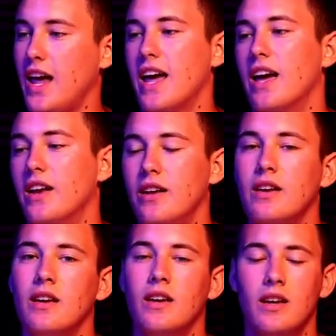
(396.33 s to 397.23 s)
And
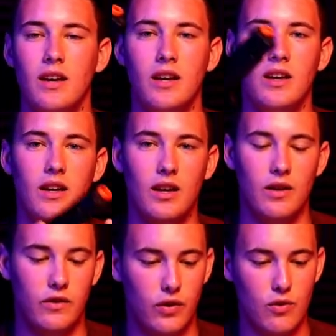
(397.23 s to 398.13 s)

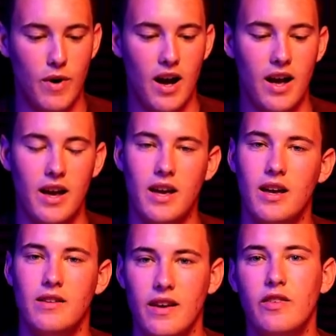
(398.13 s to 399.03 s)
to my
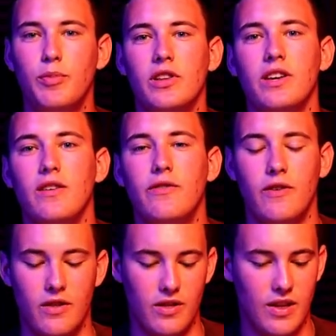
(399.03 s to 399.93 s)
disbelief,
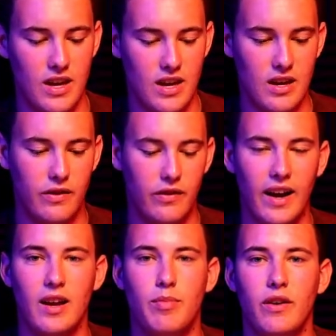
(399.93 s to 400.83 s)
the
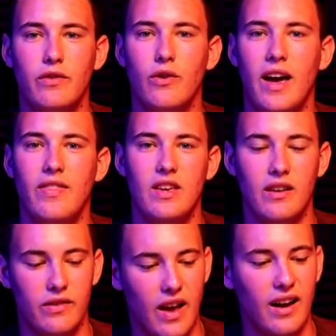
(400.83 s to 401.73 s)
second pistol had the
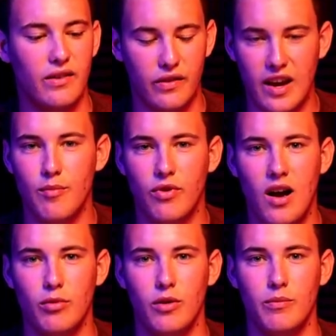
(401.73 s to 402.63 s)
exact same
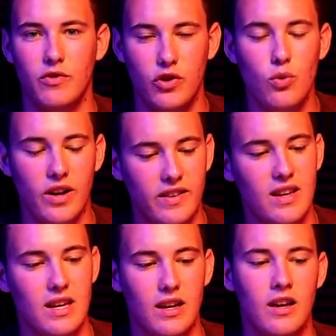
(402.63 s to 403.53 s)
problem, to a
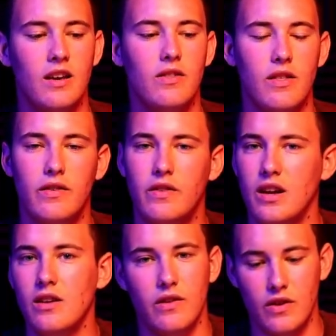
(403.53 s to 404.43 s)
T. This
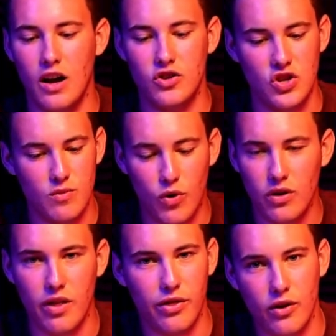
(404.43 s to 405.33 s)
thing does not shoot more
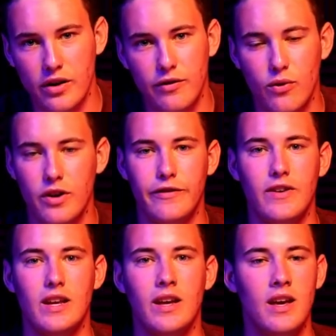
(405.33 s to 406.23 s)
than 30 to 40
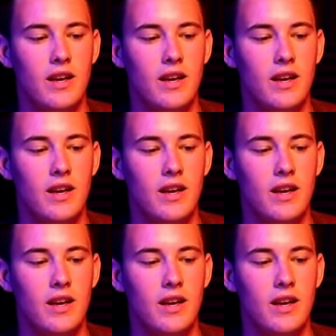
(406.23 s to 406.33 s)
feet,